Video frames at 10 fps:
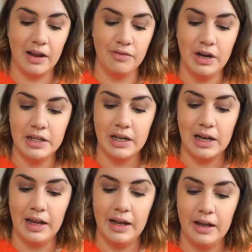it's a
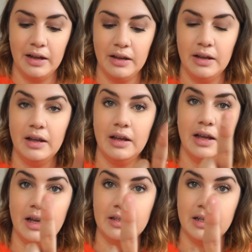clear
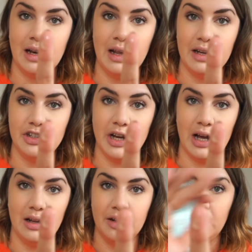
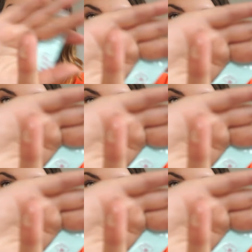gel. I don't know if